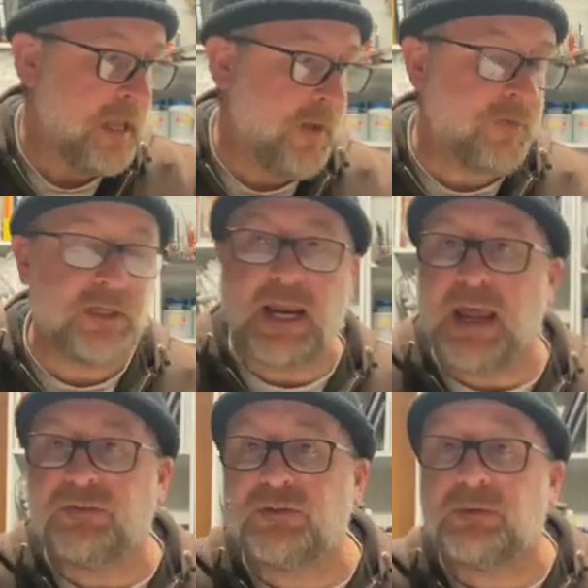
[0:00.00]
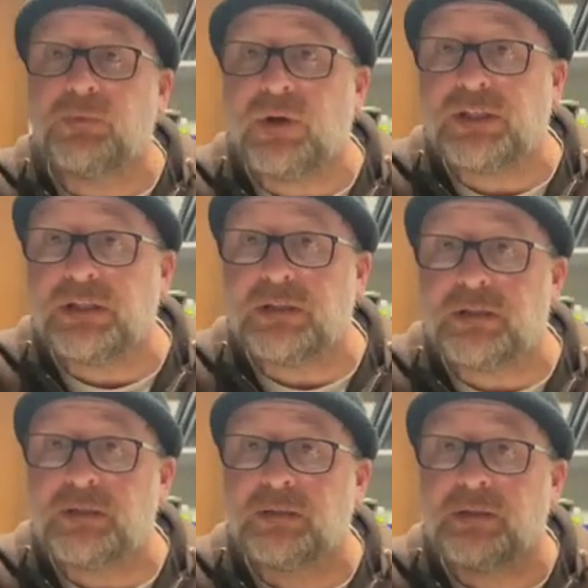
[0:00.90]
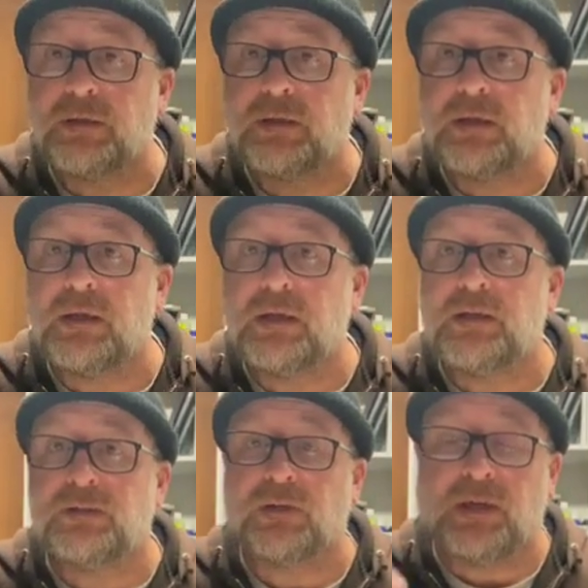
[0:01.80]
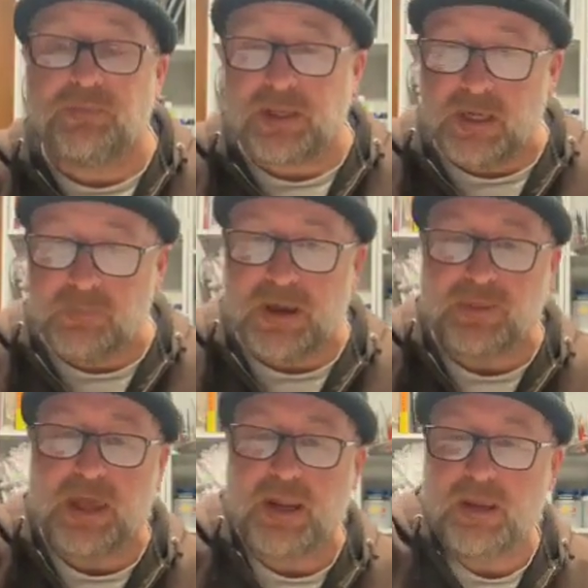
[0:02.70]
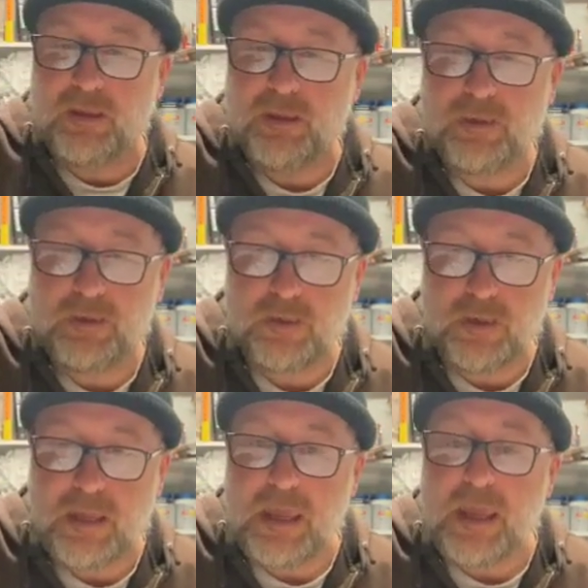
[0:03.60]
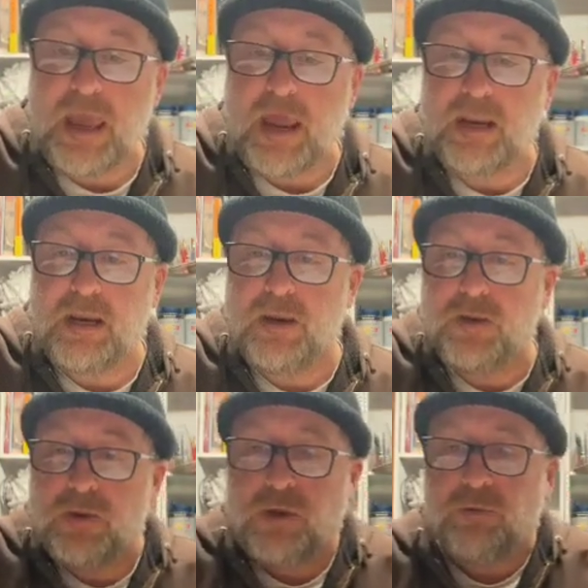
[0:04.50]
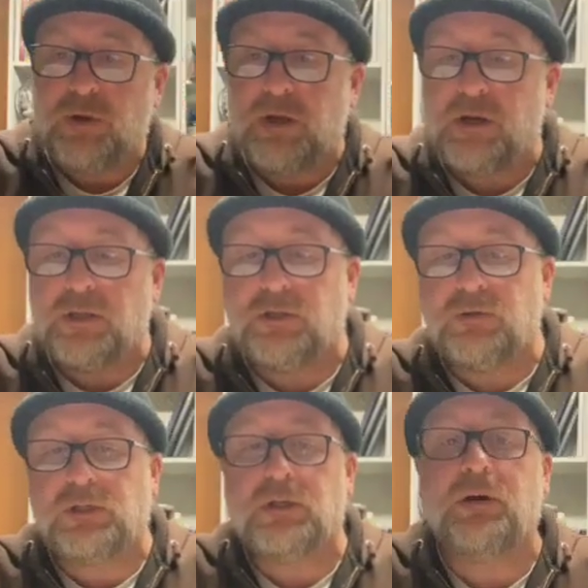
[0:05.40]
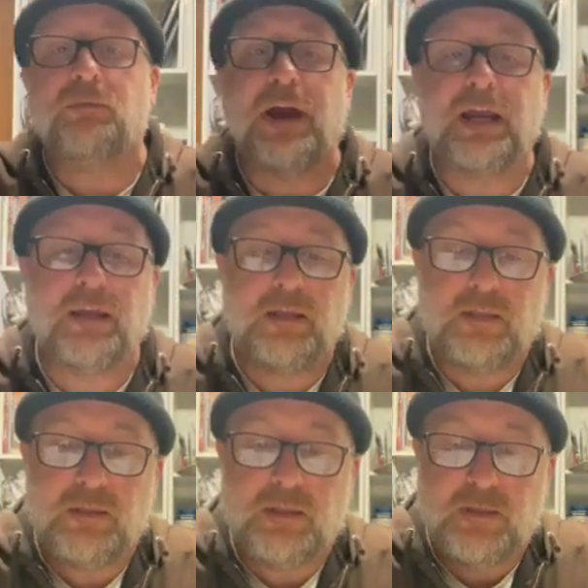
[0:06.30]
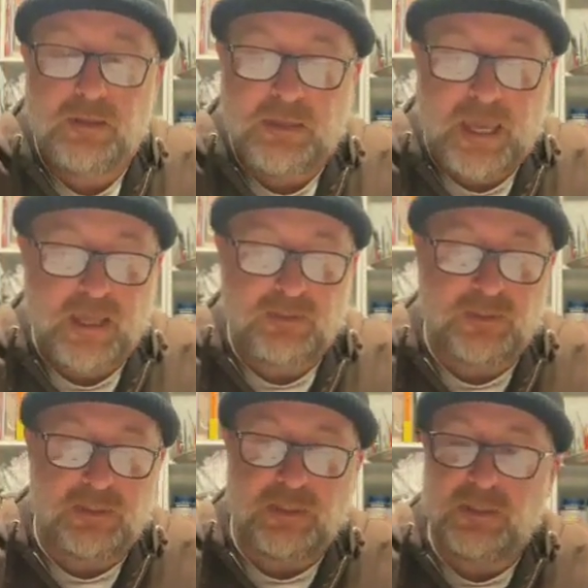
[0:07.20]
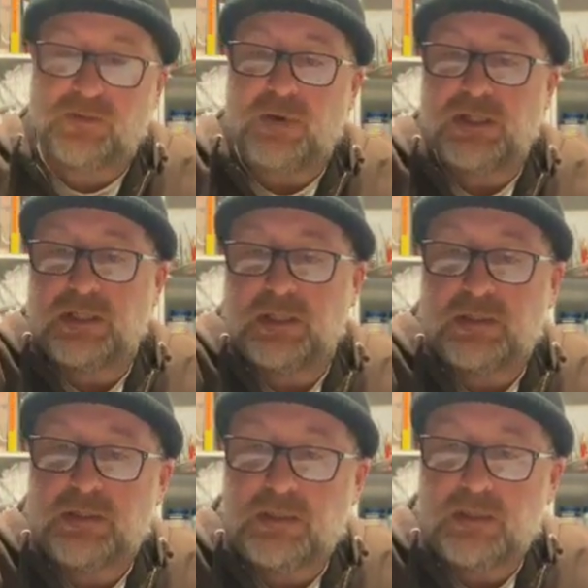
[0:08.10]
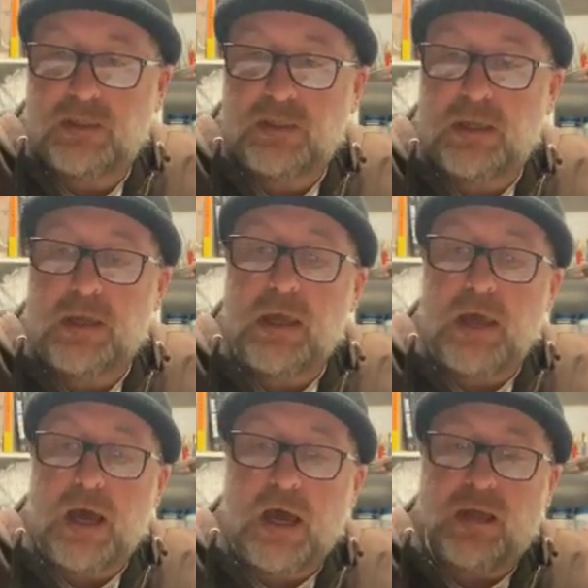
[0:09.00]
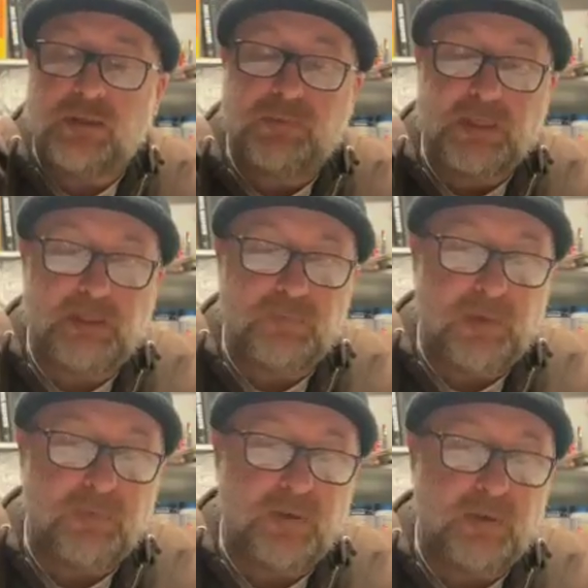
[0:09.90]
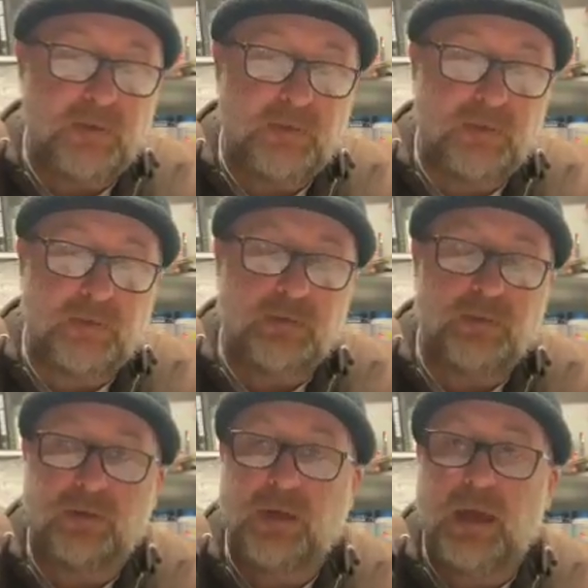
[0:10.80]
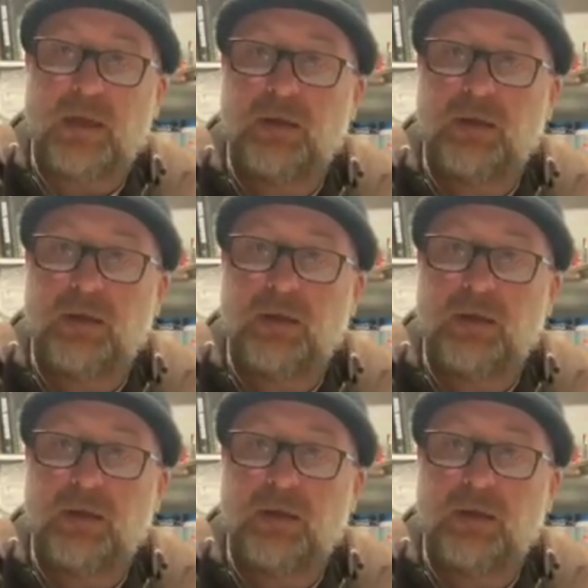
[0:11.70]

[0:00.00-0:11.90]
I want you to answer some questions. So keep thinking about that. And then what you're gonna do is you're gonna write the answers to these questions on the piece of paper, okay?